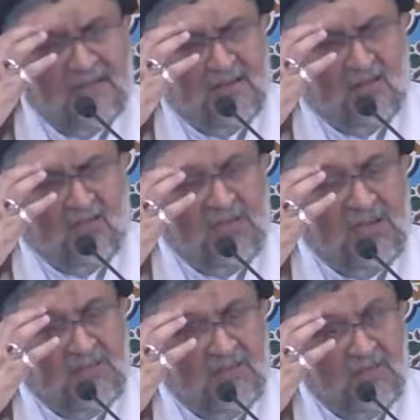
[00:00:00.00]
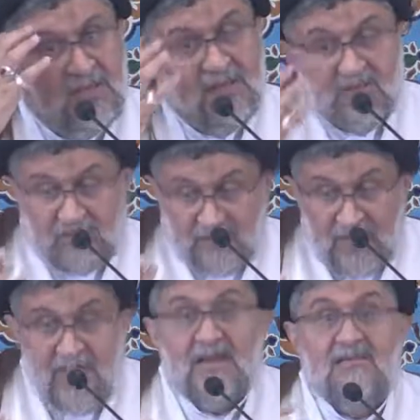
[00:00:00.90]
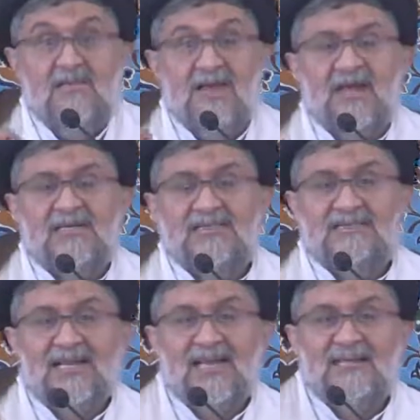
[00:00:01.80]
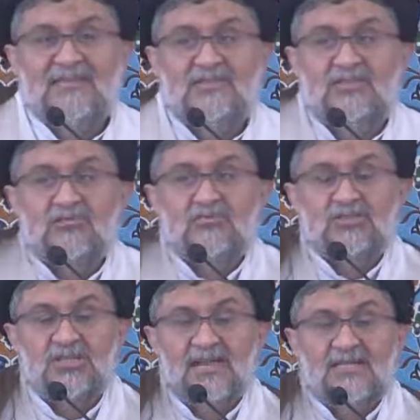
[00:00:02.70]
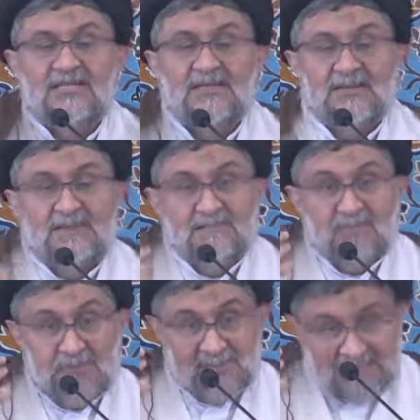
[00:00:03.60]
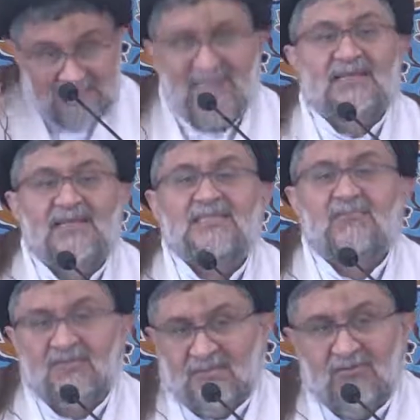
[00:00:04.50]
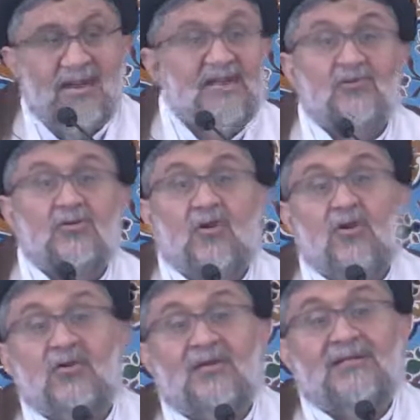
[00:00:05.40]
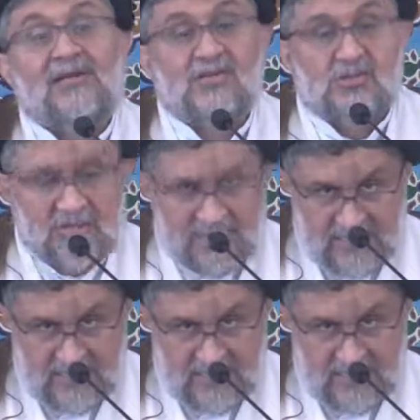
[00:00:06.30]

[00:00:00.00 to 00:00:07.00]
we feel, we understand this situation. And that is what I would like to draw your attention.